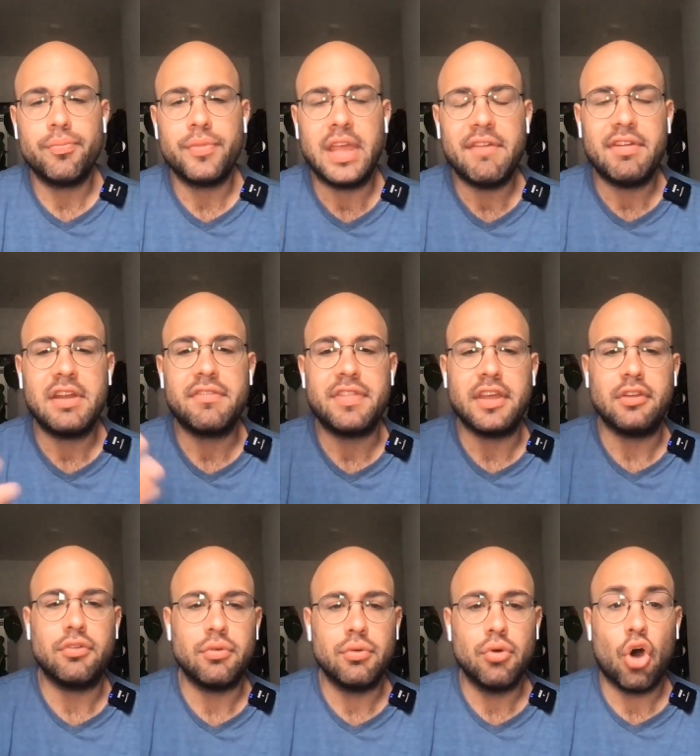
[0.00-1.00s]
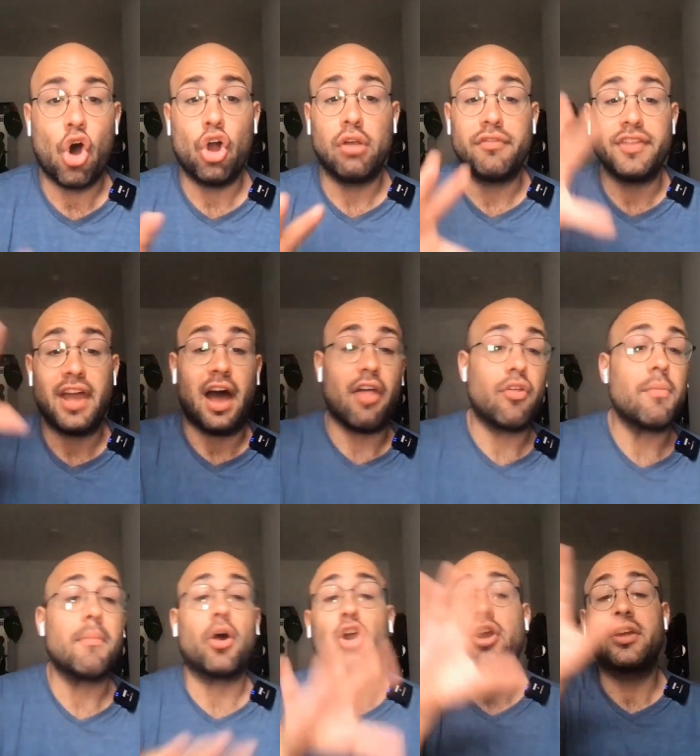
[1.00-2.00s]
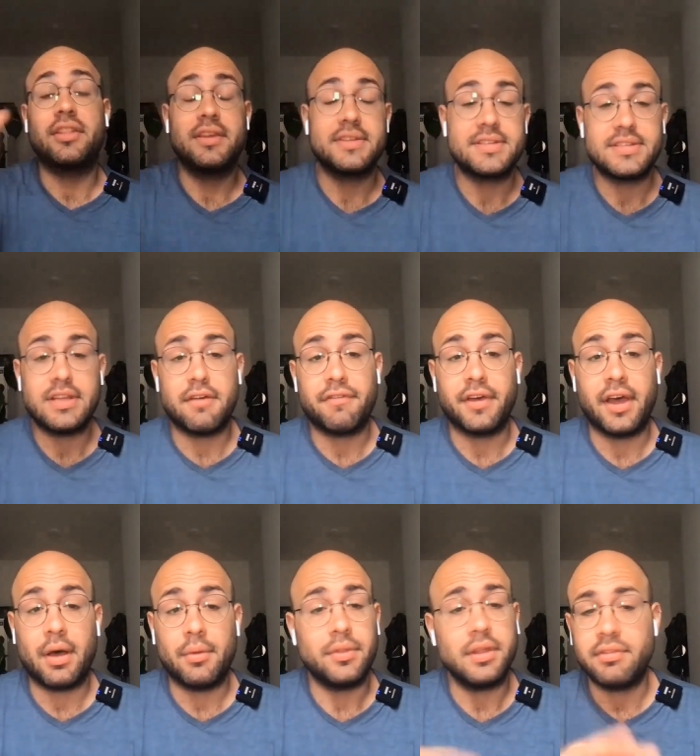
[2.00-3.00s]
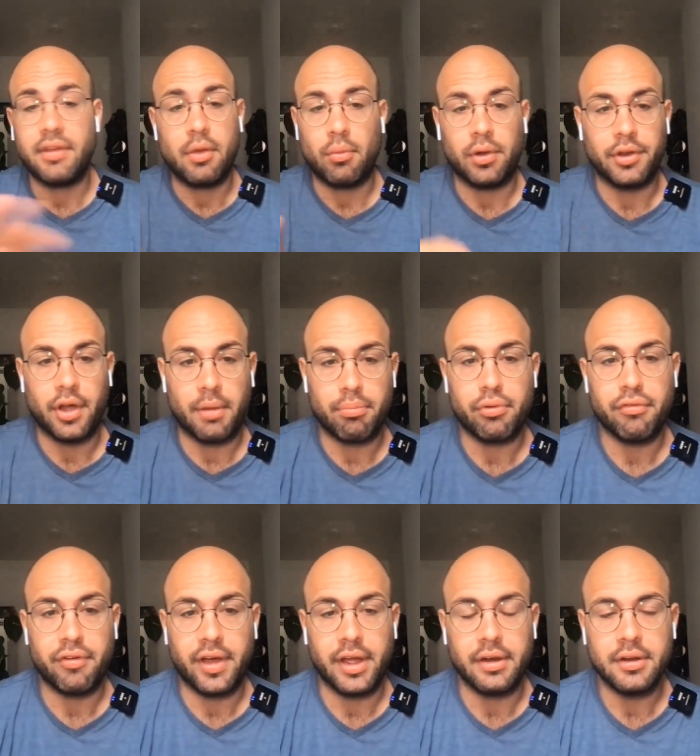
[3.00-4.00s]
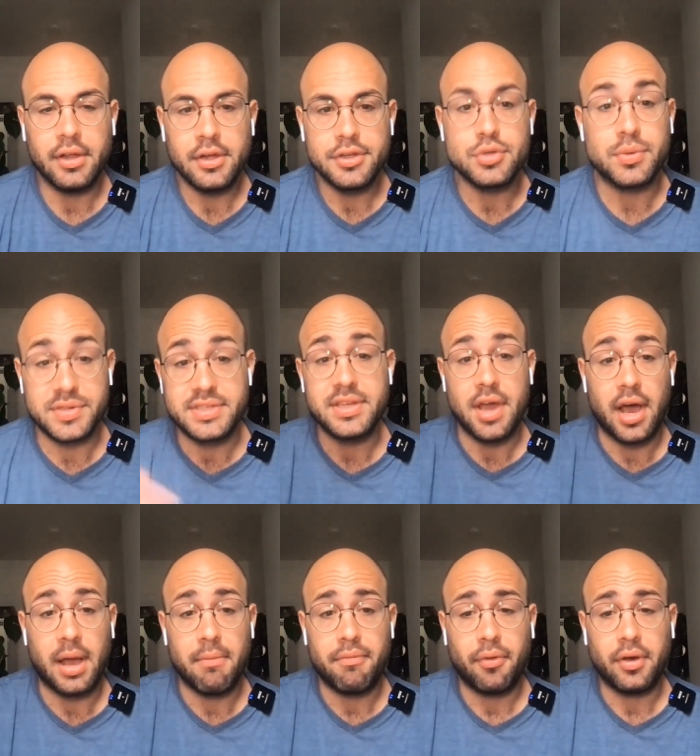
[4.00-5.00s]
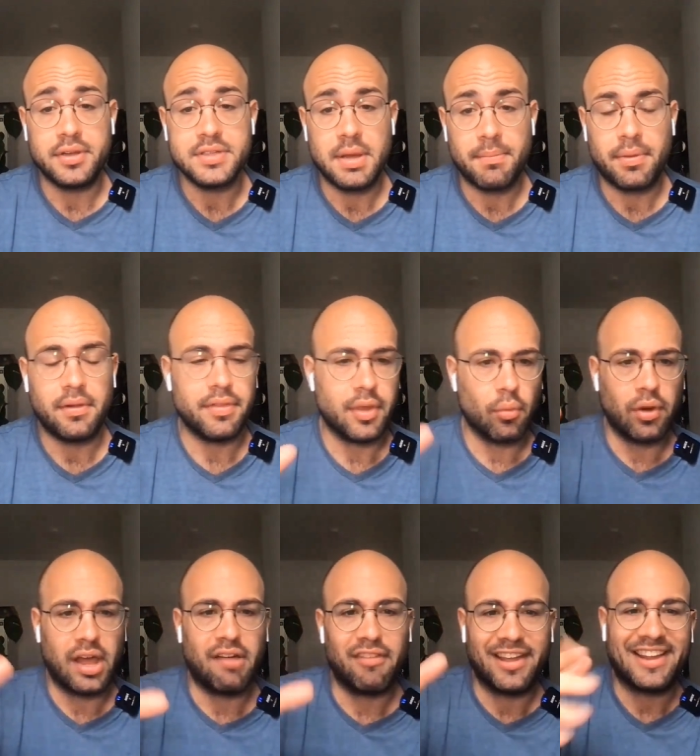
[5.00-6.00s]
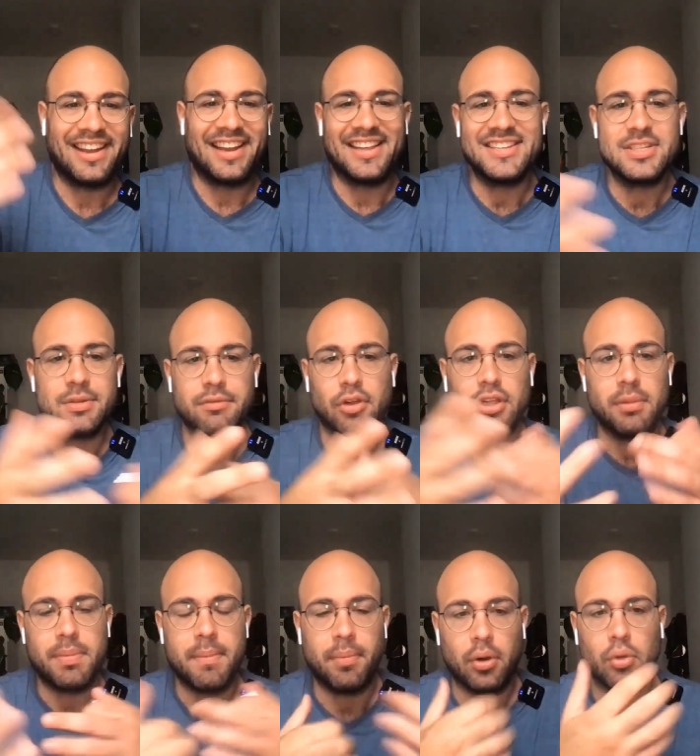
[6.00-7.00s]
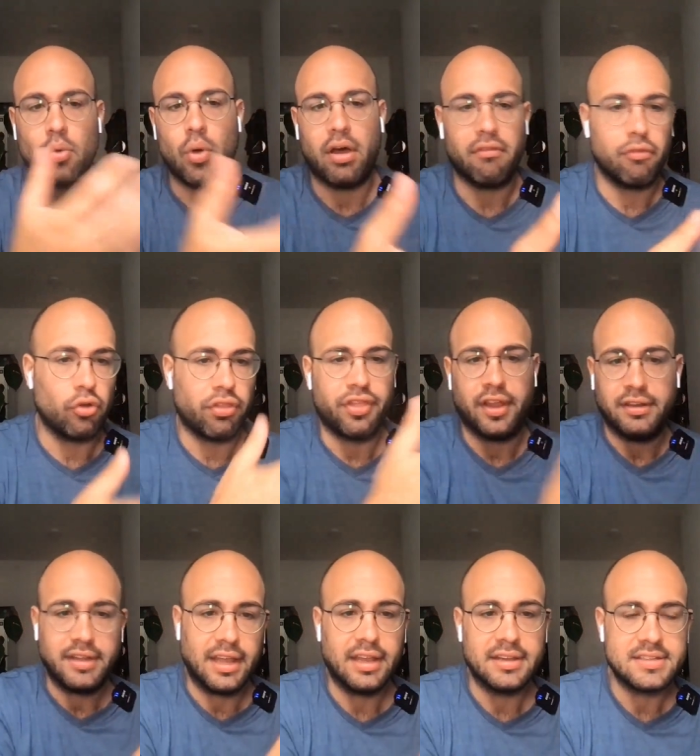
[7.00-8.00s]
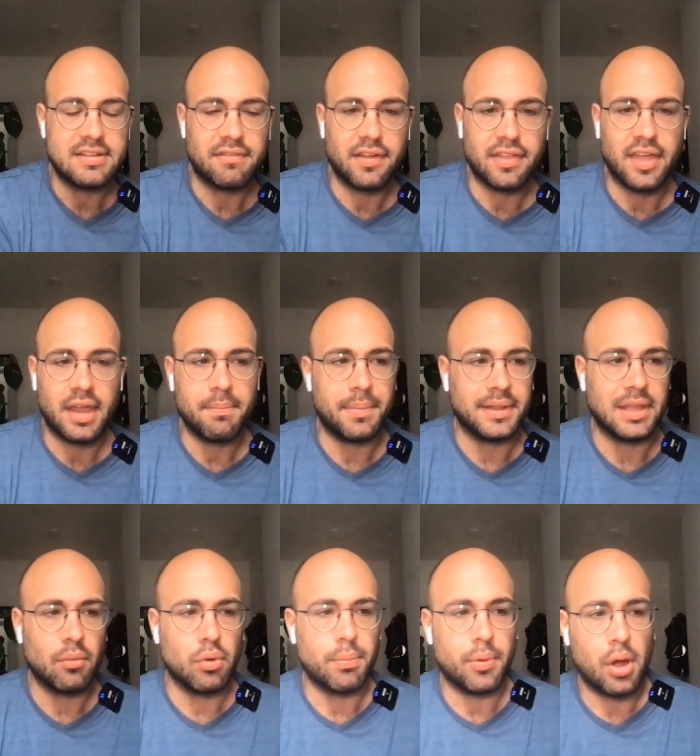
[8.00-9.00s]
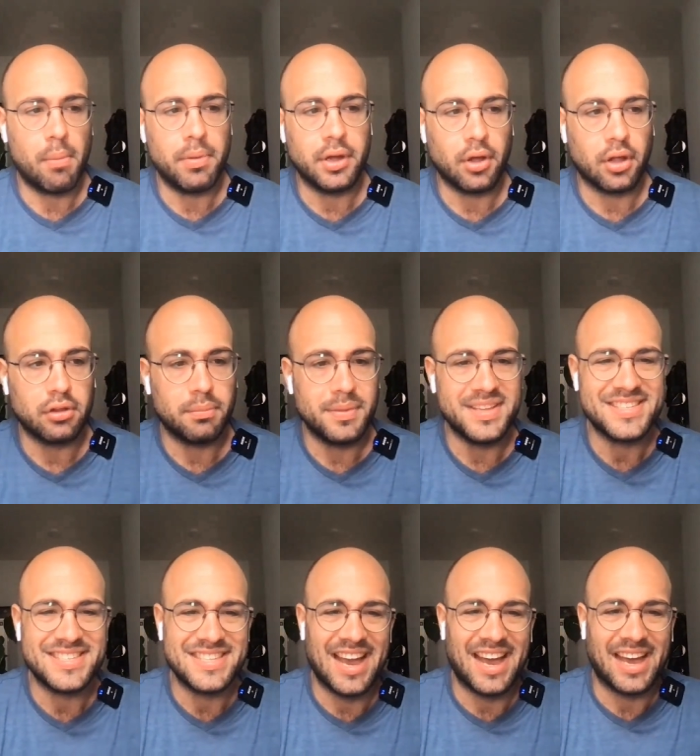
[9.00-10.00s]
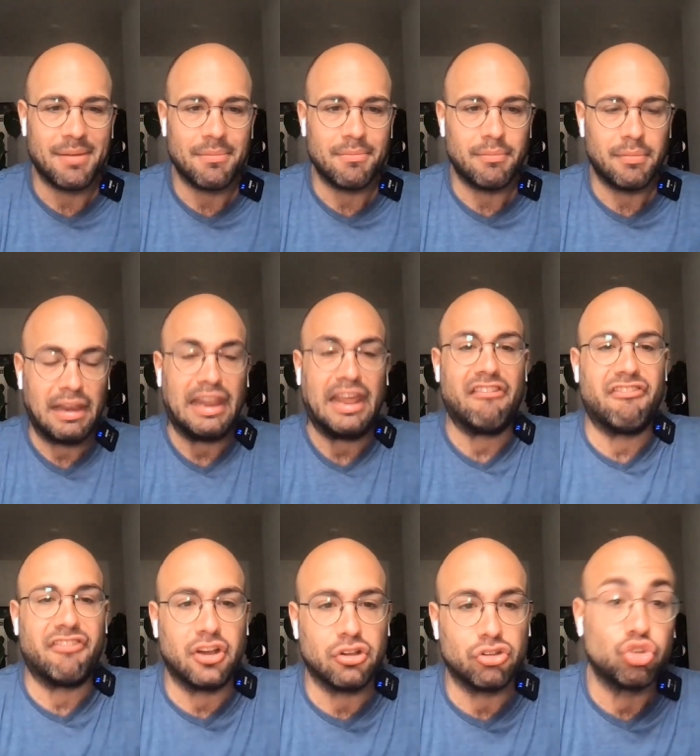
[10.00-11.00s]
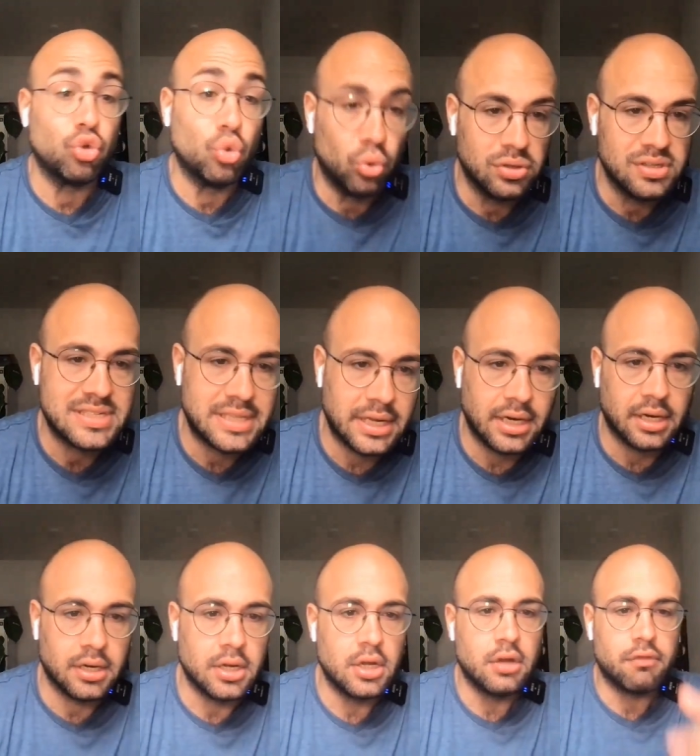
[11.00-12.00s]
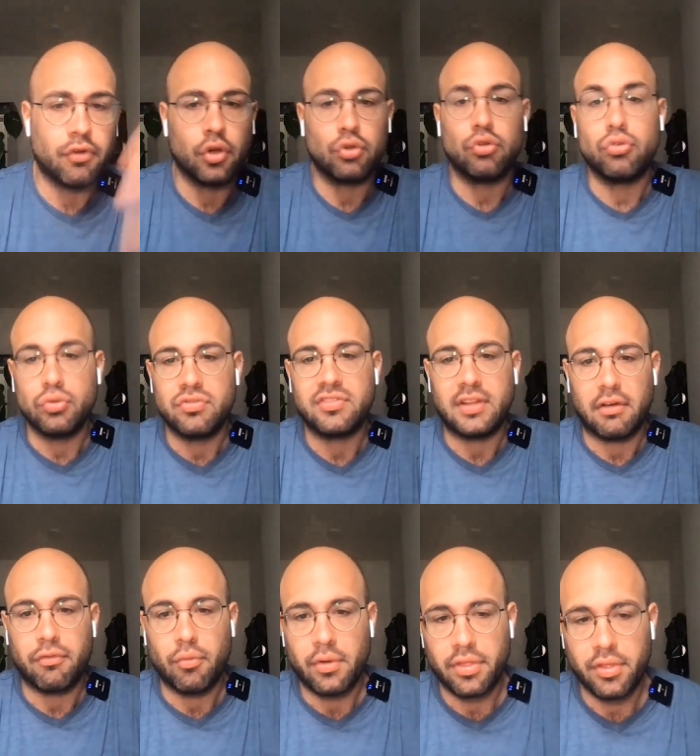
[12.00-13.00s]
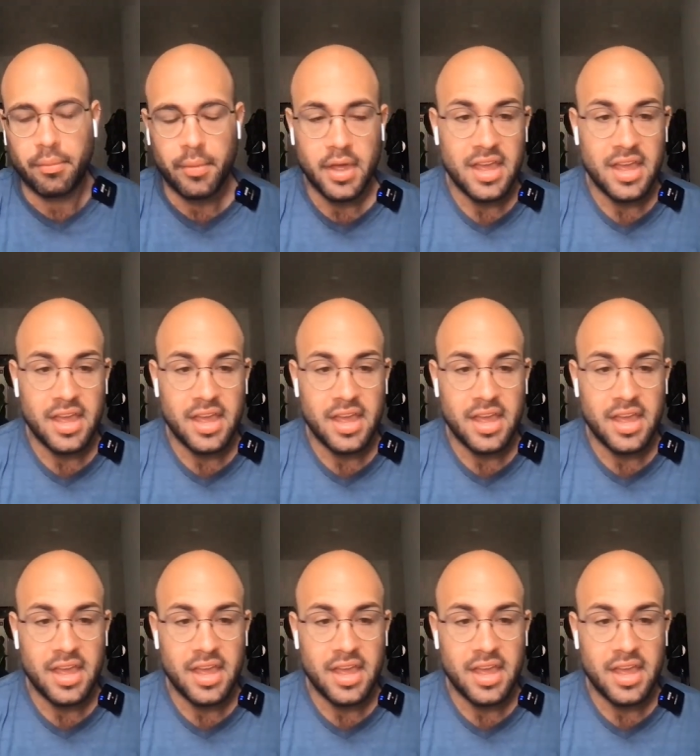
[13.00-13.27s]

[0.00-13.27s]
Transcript: if they do, all of the other marketing stuff around it, they will not provide. So a CRM, for example, they will have like a list of all the people who have authenticated and stuff like that, but they will probably not be CRM level tools there for you to do stuff with them.